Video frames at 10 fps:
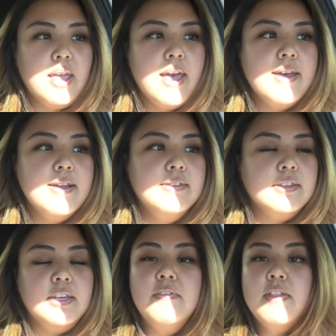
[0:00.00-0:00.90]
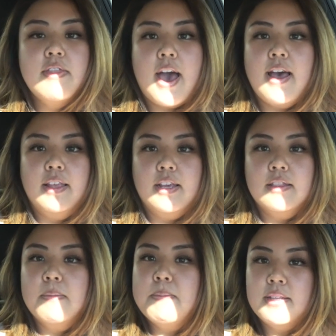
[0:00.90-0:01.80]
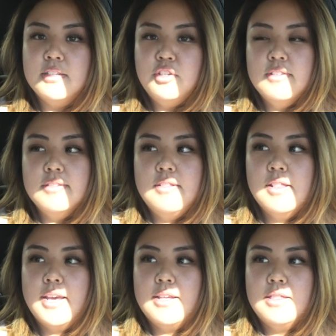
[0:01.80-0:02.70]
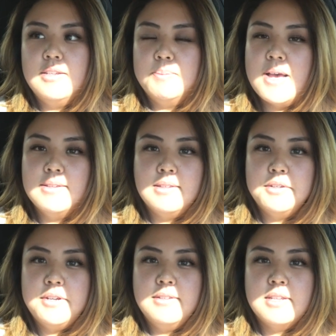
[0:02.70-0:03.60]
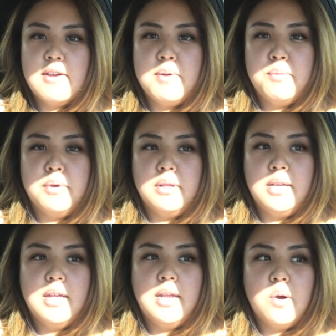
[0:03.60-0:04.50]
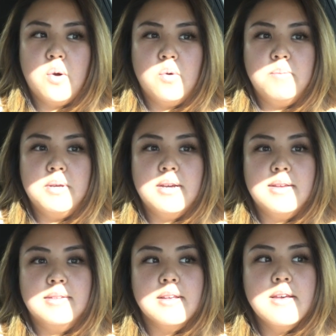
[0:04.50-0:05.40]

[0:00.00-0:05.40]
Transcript: And even that, like the messages, like these past series have been really hitting home because